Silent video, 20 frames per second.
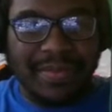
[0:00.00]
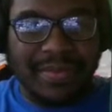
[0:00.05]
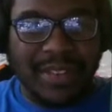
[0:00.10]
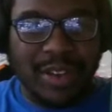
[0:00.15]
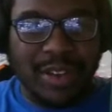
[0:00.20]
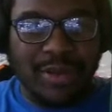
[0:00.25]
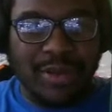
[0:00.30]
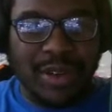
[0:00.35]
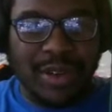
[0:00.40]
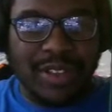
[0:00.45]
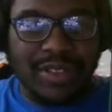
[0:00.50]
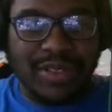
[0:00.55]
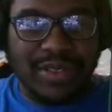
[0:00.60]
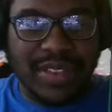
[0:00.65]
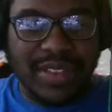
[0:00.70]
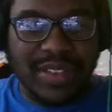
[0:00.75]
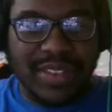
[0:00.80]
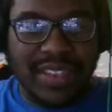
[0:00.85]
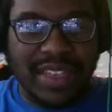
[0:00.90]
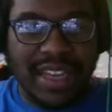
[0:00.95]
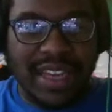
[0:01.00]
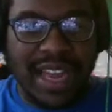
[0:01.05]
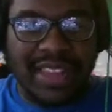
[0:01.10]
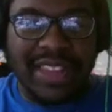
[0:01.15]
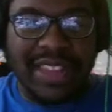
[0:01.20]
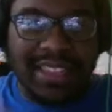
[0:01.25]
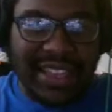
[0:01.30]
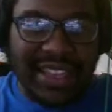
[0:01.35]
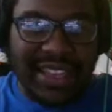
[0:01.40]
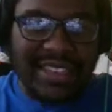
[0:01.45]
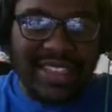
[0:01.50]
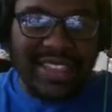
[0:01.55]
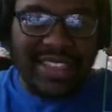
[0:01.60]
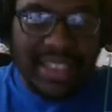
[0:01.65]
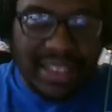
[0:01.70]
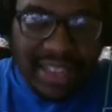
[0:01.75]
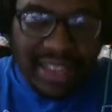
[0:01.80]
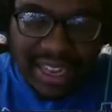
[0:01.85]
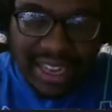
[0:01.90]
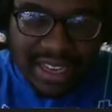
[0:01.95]
what else was I saying? I think that's
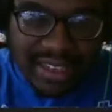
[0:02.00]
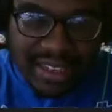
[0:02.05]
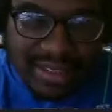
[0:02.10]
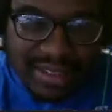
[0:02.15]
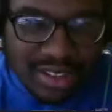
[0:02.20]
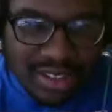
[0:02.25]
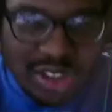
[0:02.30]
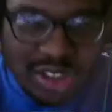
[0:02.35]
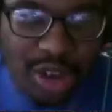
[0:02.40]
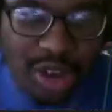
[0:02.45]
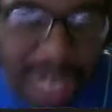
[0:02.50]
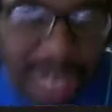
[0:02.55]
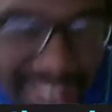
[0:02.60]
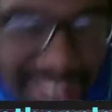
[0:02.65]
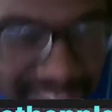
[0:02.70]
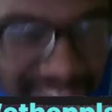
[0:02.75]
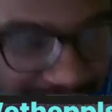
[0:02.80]
it. Let's just get